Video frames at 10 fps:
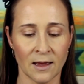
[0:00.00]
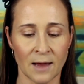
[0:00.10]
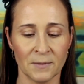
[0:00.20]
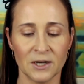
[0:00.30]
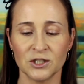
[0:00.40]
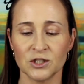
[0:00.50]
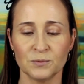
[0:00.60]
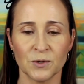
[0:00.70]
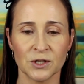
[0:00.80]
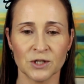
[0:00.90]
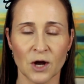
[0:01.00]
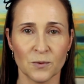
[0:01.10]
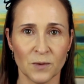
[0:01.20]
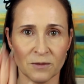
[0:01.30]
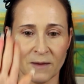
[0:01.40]
I'm going to just put this
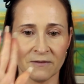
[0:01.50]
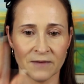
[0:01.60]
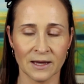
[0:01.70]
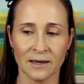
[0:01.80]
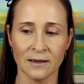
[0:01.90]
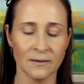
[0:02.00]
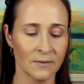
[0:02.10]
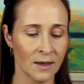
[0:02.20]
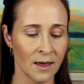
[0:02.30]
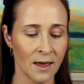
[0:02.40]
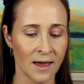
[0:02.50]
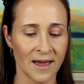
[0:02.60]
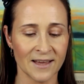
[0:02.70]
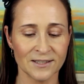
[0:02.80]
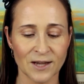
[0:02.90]
on with my finger,
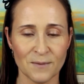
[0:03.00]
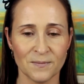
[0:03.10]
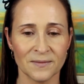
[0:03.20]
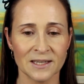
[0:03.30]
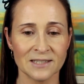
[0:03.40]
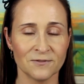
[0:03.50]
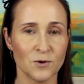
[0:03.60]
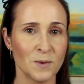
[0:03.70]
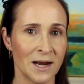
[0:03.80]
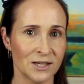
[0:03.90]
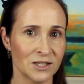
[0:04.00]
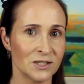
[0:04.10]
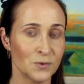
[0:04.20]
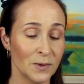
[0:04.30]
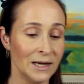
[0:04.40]
and this formulation
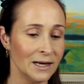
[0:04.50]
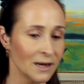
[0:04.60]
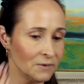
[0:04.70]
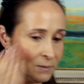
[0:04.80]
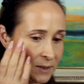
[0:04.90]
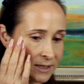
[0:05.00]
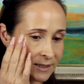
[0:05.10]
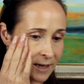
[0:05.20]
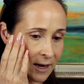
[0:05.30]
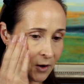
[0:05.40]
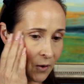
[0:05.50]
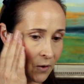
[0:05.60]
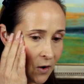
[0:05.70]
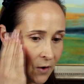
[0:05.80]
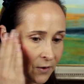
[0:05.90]
is really lovely because it can
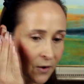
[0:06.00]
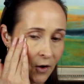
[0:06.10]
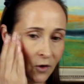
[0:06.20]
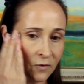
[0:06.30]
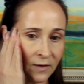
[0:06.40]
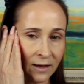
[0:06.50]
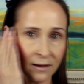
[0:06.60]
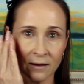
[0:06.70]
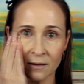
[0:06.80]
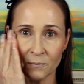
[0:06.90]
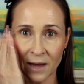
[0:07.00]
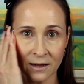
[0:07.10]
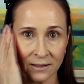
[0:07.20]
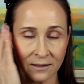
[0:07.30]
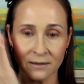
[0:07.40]
go on over
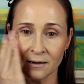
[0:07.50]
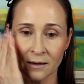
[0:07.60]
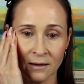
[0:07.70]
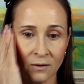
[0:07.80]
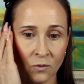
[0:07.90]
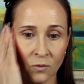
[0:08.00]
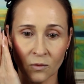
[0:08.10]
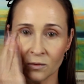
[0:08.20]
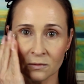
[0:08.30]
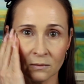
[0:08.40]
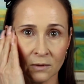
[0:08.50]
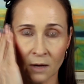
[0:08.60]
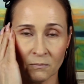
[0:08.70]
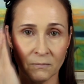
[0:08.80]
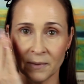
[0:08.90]
powder or
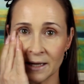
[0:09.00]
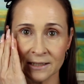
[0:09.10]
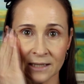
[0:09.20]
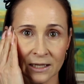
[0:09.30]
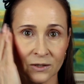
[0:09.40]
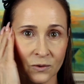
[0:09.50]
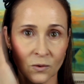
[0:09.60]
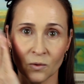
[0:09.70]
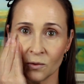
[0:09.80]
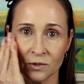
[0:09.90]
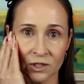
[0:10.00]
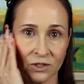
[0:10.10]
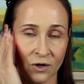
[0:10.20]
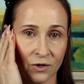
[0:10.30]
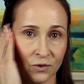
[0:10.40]
on bare skin or
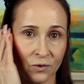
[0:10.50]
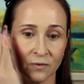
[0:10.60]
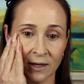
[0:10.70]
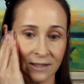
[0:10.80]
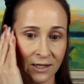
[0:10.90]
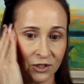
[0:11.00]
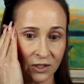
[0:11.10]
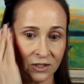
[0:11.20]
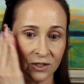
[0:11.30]
just on your foundation.